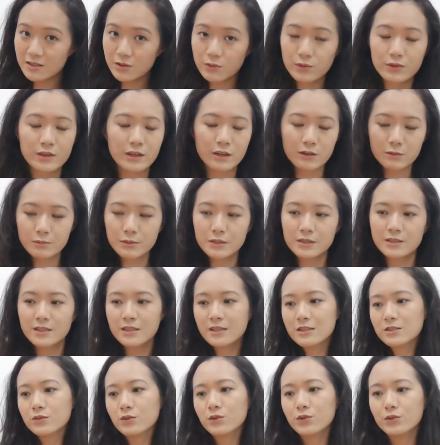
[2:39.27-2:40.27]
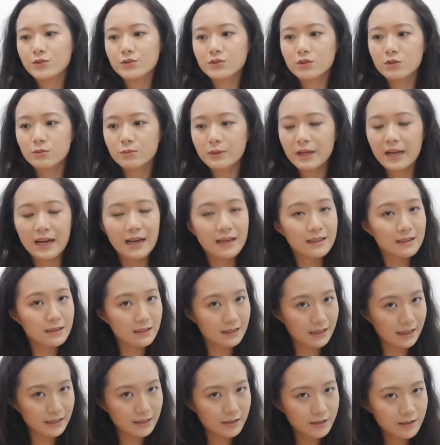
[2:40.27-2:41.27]
so their building is also behind
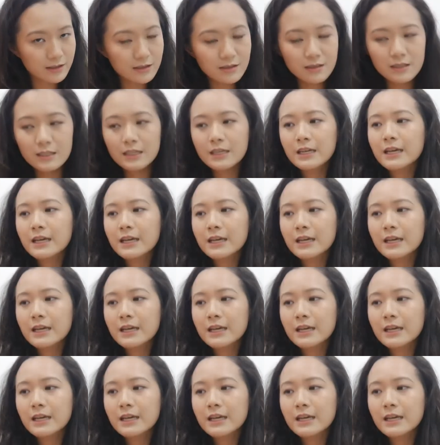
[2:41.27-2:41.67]
the Lanyon.